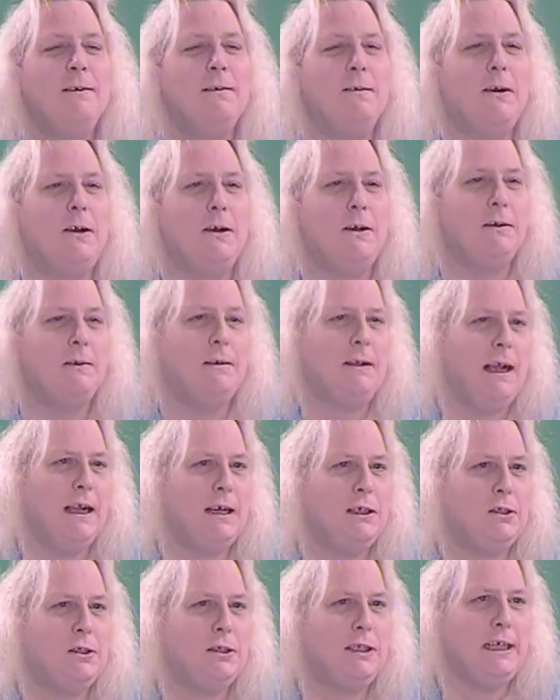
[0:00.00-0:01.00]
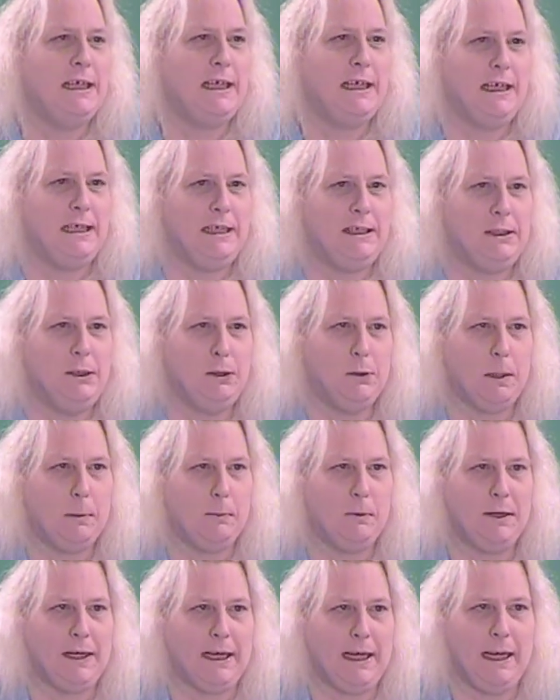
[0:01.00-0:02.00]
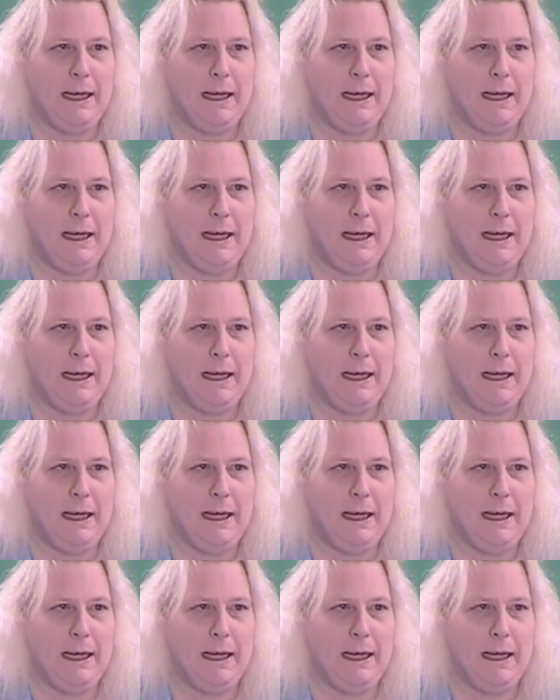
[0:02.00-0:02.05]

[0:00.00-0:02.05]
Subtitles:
Well, actually, you could break a